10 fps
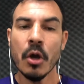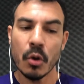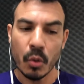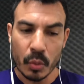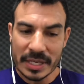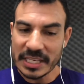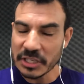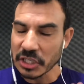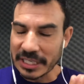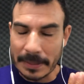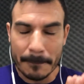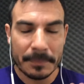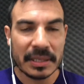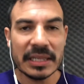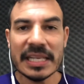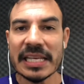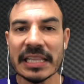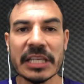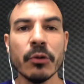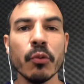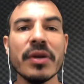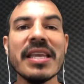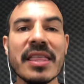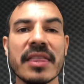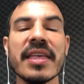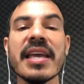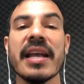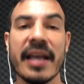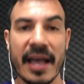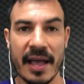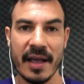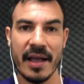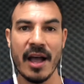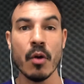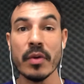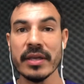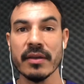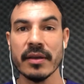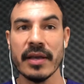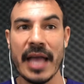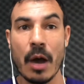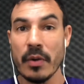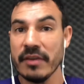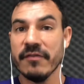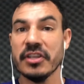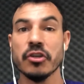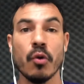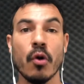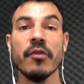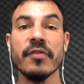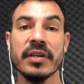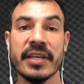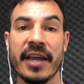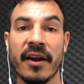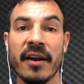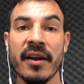We need to completely rethink how we envision orphan care.